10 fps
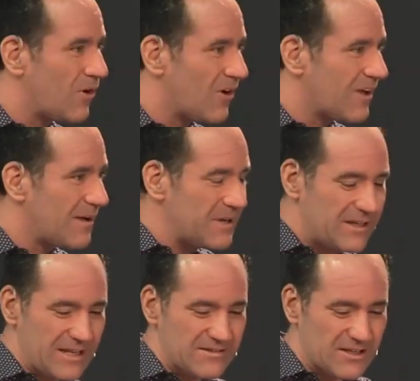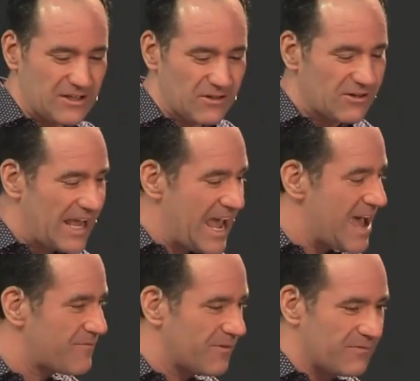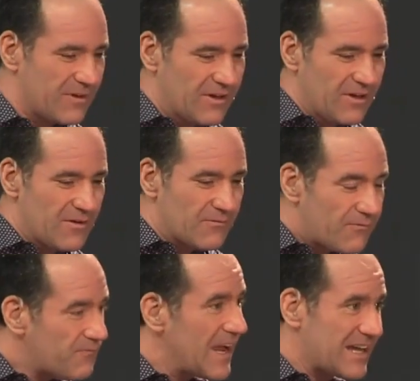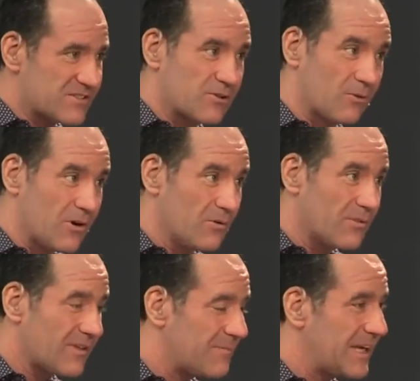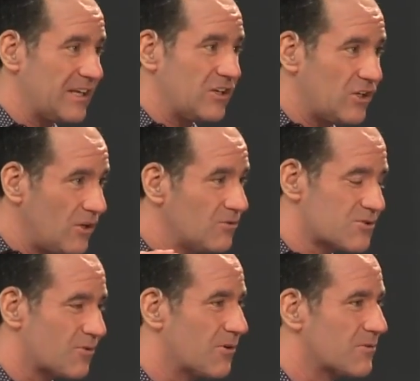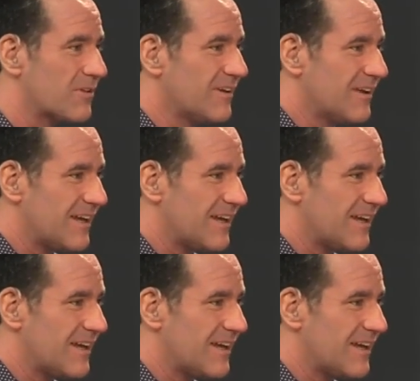it all? I mean, that's a year and a half of fast growth. I mean, huge growth.